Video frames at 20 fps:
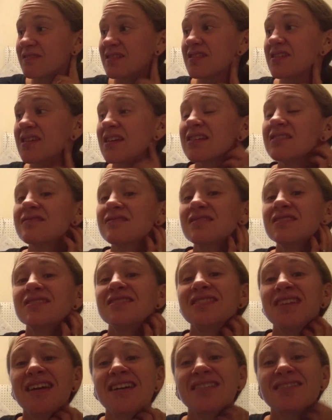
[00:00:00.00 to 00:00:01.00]
thing to
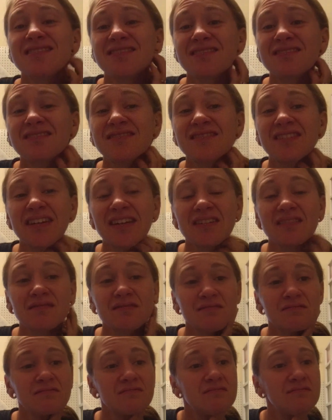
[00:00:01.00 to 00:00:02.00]
set, like,
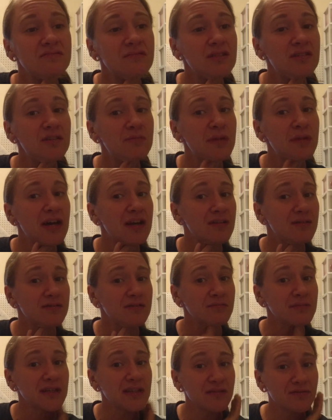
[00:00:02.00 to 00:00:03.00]
role model
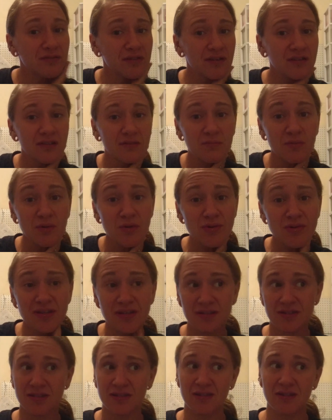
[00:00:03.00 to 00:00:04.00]
to be in front of the
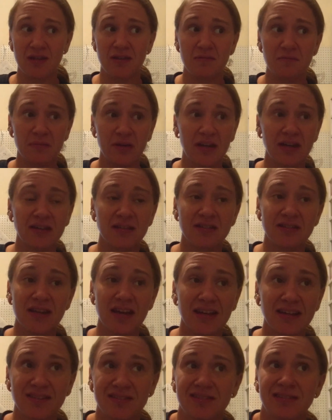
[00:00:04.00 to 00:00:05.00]
boys, because
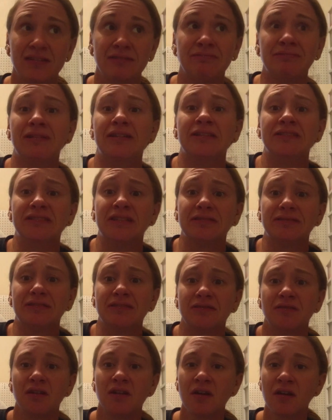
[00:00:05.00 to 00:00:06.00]

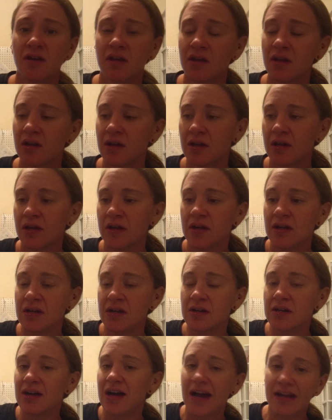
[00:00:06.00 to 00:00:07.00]
I...
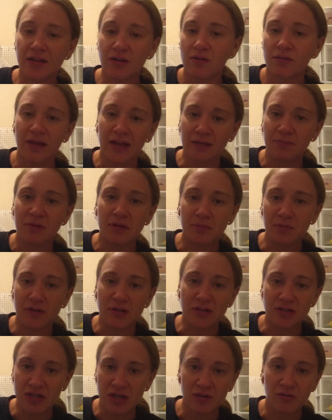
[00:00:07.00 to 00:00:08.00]
I don't like people
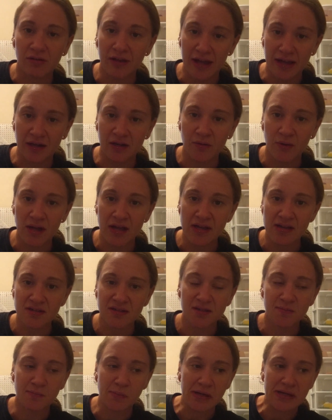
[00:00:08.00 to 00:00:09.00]
in general
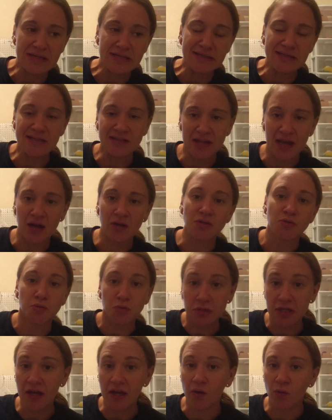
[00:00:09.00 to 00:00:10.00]
anyways, but now it's
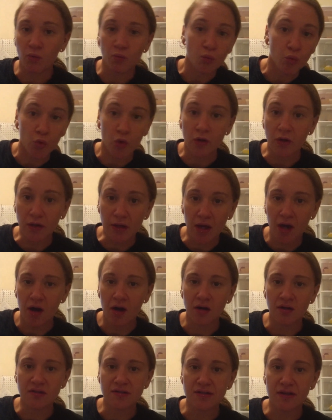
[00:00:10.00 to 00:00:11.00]
getting really
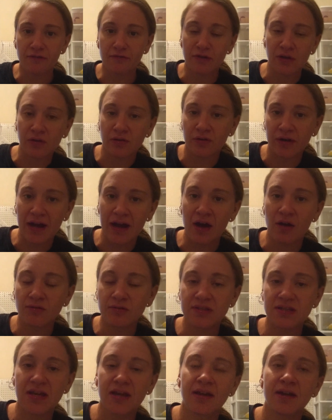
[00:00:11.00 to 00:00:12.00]
hard to filter
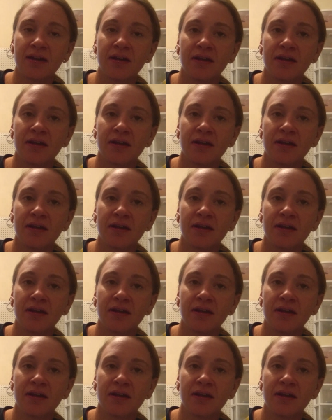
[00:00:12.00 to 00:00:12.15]
out